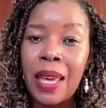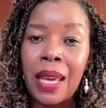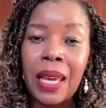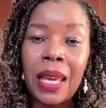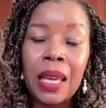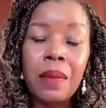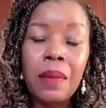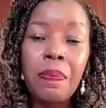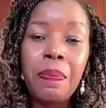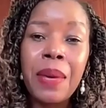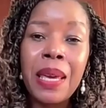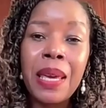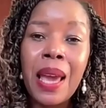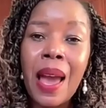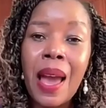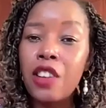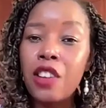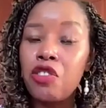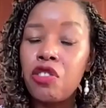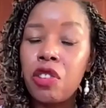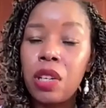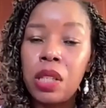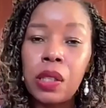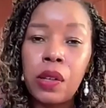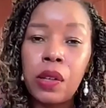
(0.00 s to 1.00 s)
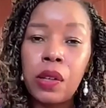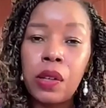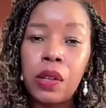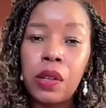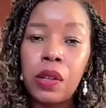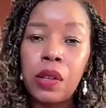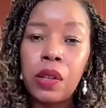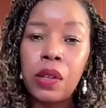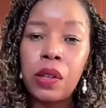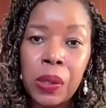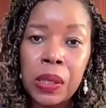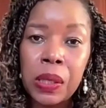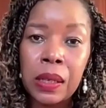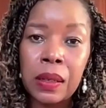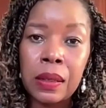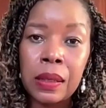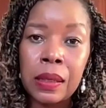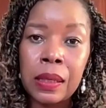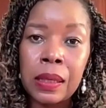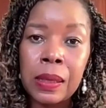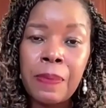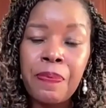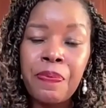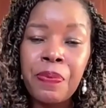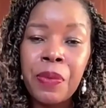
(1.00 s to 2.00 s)
They can be hundreds of
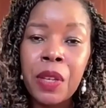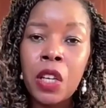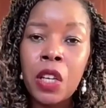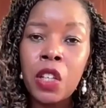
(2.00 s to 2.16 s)
thousands.